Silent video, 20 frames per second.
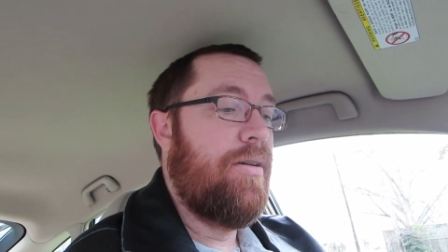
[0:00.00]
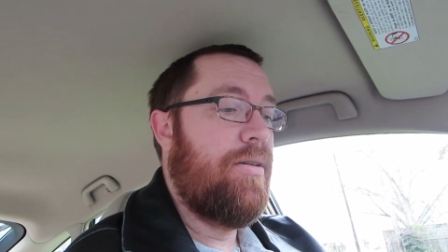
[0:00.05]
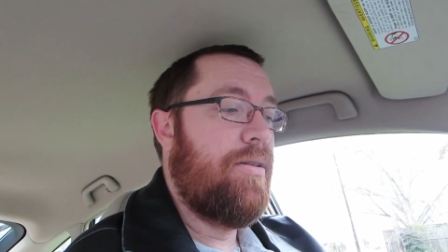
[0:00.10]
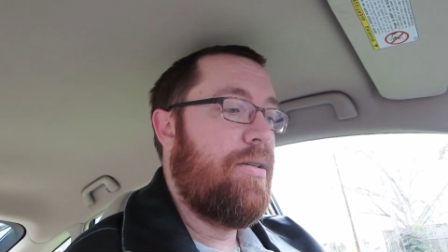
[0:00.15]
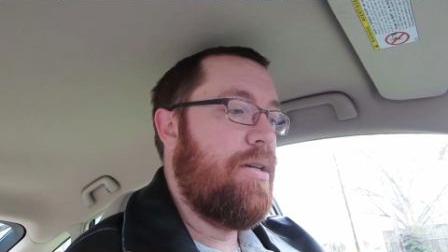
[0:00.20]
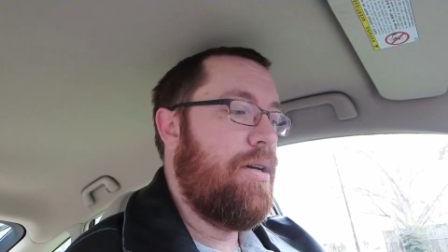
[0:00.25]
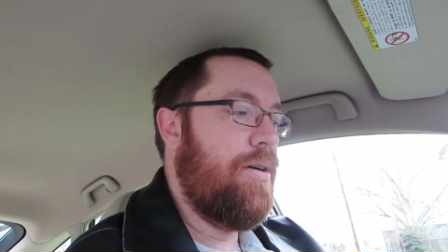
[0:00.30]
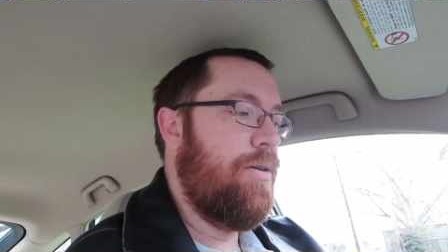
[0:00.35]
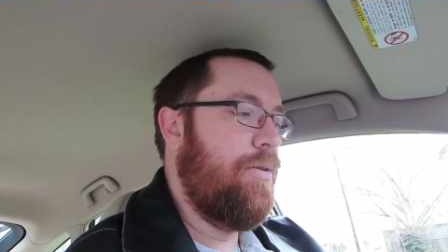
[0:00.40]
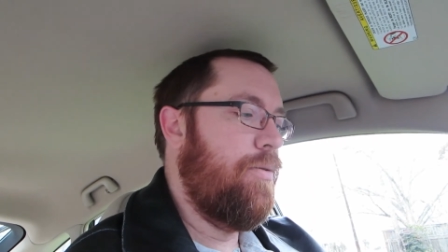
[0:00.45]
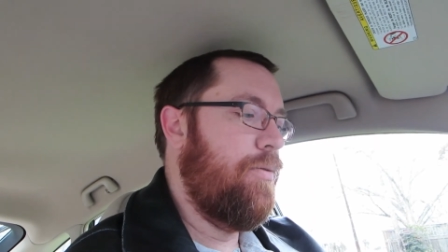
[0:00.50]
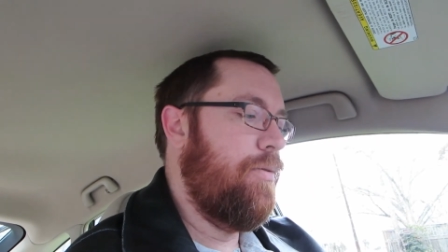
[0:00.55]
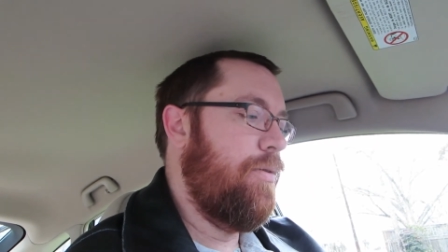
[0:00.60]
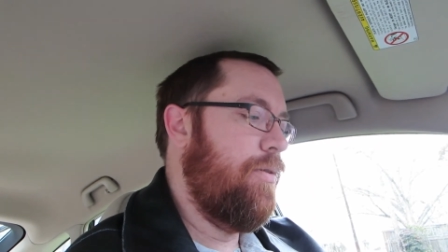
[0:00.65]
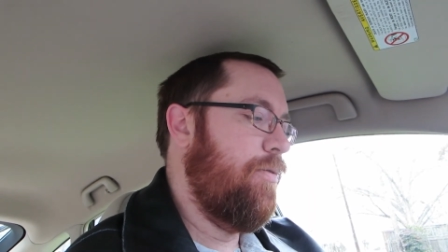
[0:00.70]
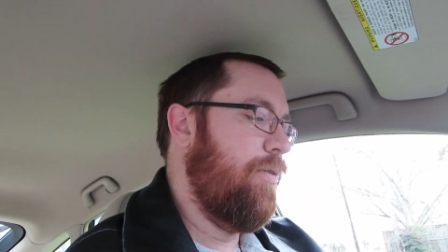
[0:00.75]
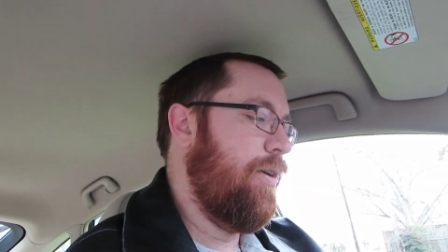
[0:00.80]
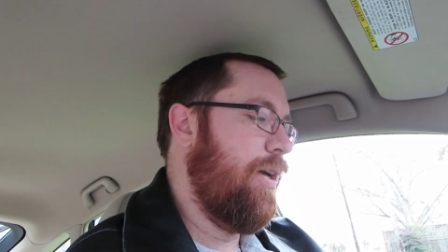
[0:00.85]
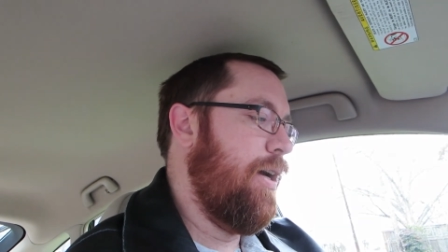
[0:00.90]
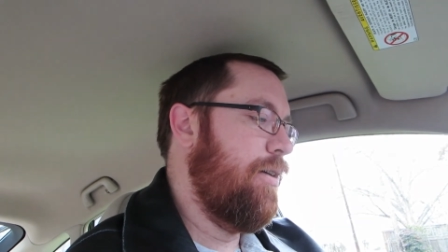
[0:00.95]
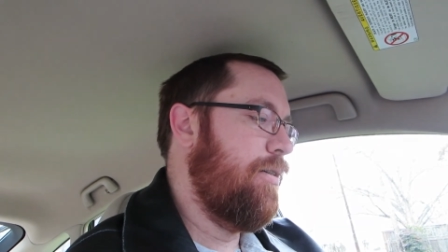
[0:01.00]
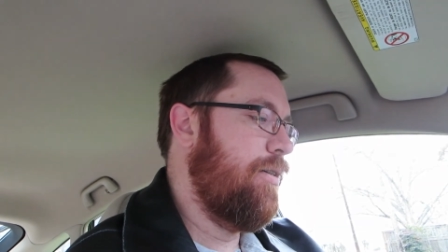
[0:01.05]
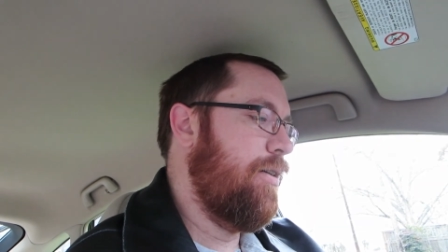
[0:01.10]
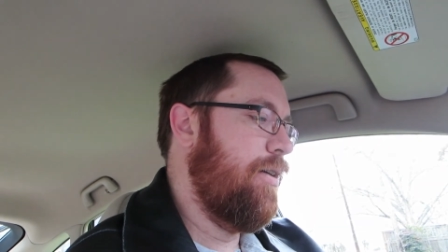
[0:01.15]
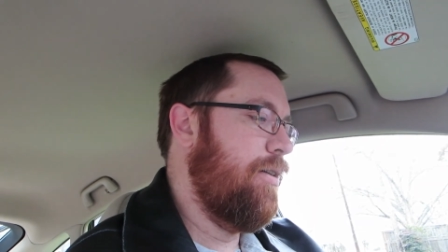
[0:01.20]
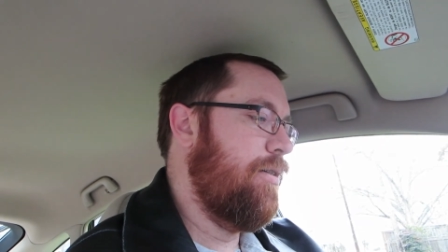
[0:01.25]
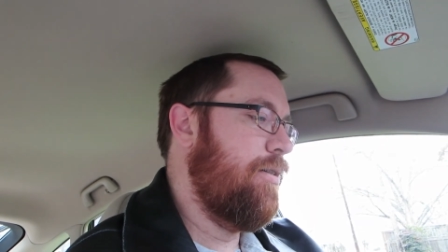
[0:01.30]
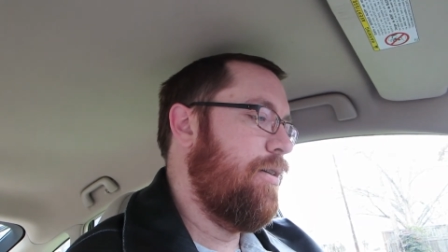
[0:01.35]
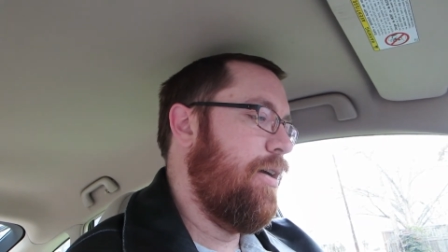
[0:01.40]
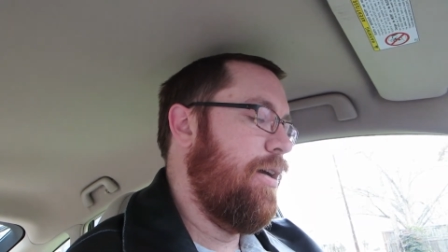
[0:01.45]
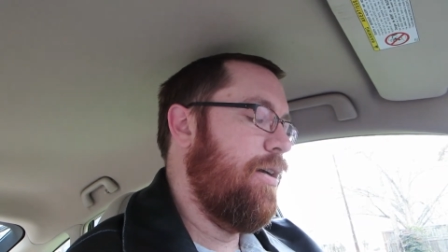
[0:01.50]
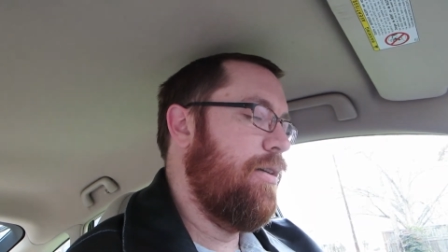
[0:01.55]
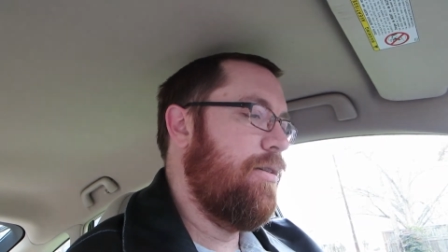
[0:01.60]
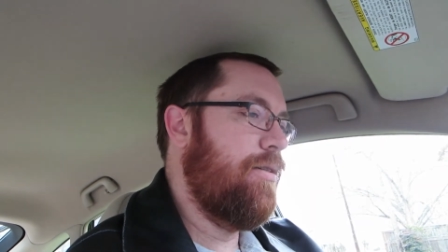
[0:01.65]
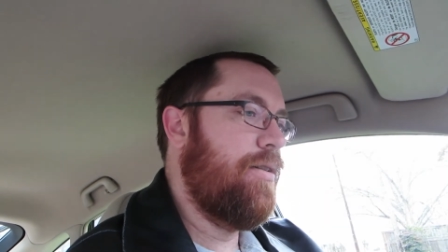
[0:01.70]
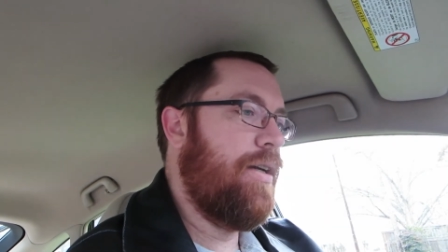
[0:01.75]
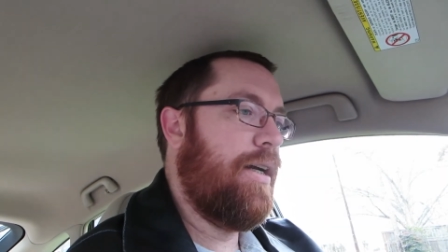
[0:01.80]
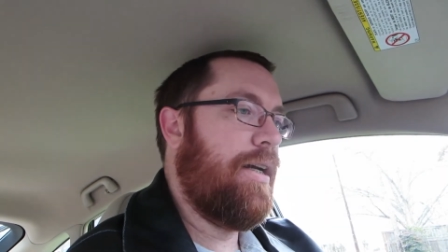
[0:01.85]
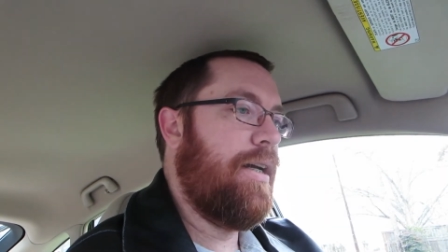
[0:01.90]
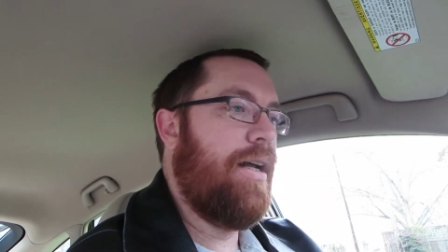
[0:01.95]
So if you guys get a
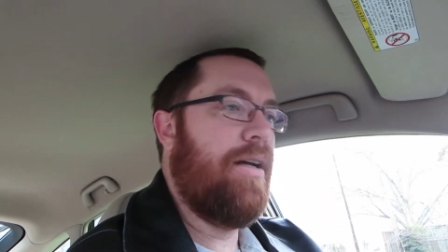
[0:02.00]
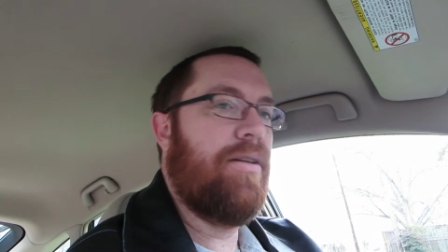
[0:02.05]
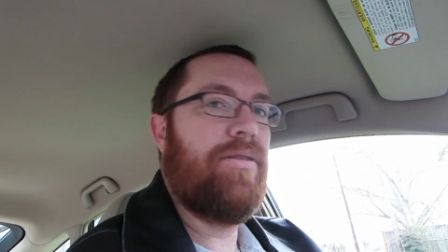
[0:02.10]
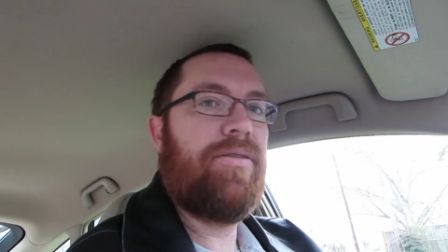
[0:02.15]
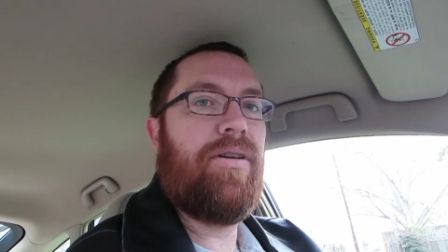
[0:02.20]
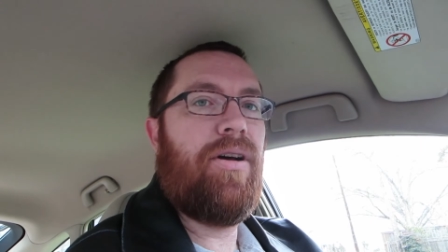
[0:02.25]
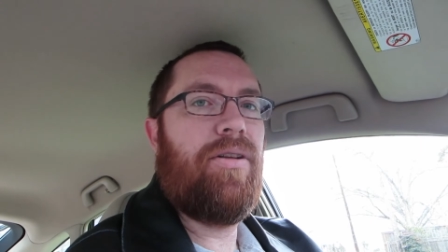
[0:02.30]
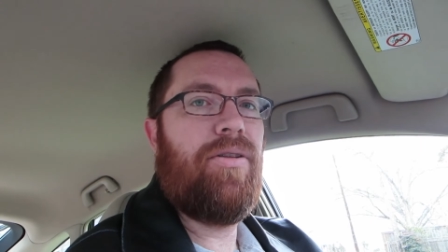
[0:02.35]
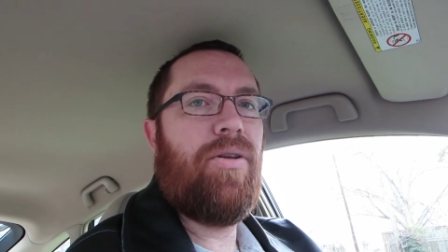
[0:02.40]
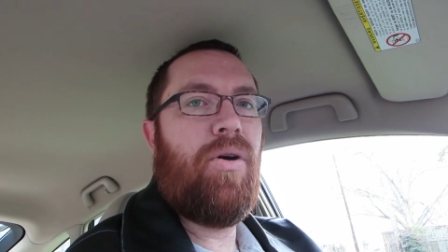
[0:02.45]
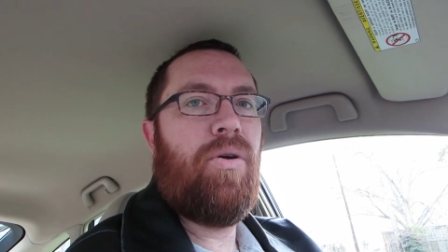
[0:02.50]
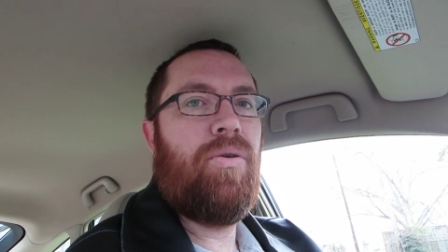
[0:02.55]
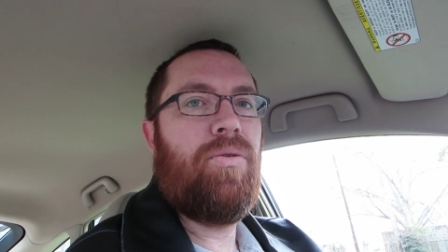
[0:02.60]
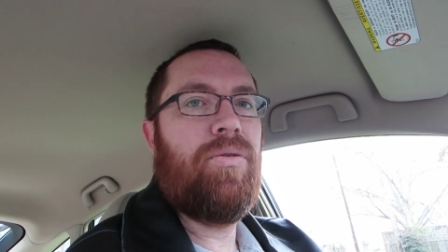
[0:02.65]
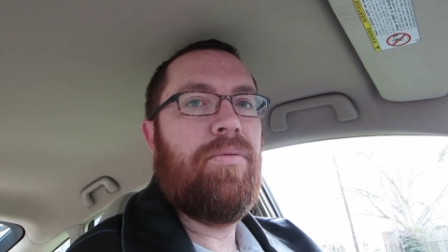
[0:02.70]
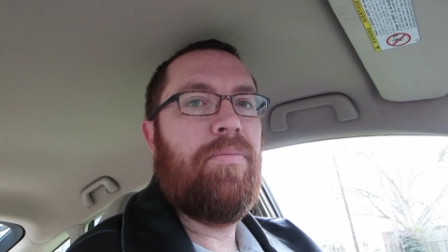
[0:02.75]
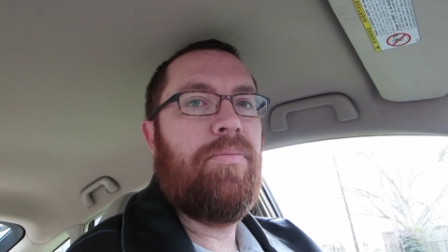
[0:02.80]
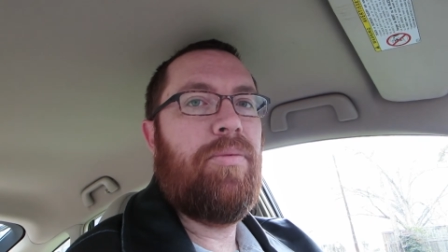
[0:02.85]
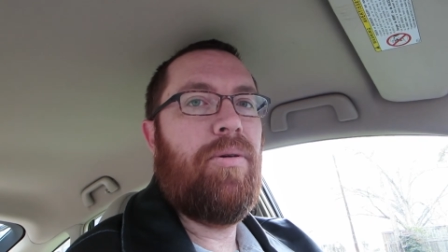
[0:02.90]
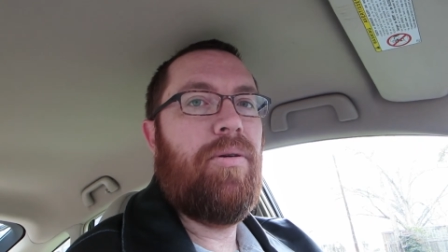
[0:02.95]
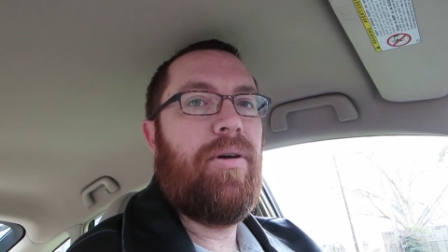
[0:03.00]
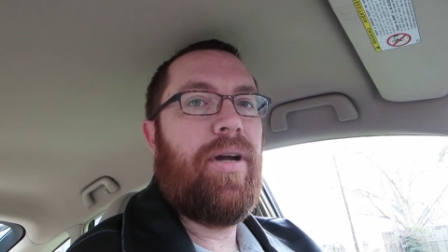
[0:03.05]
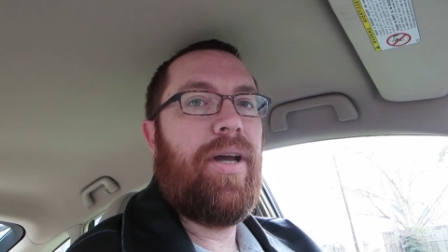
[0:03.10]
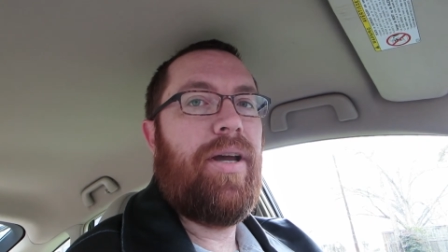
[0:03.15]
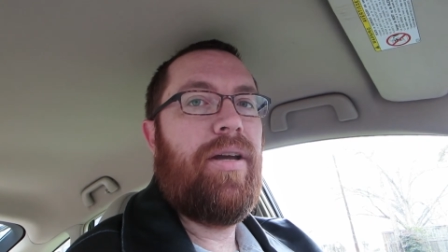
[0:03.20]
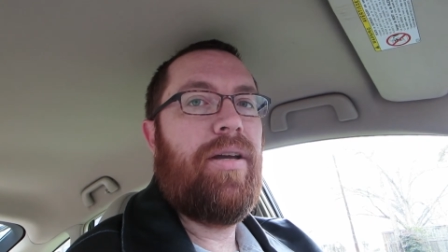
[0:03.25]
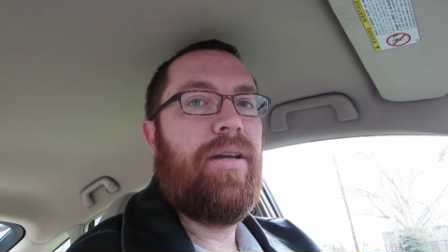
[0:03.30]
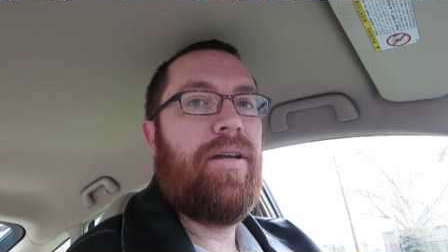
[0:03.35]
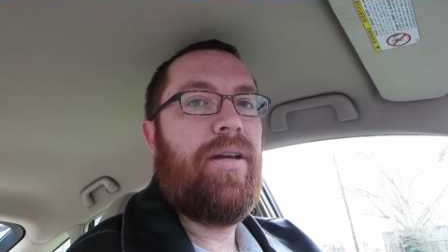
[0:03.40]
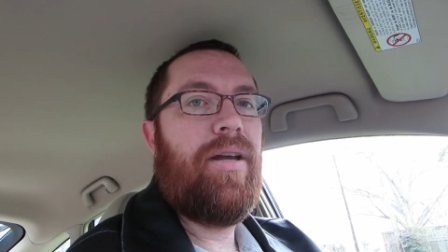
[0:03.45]
chance, check it out. It's called Old Boy.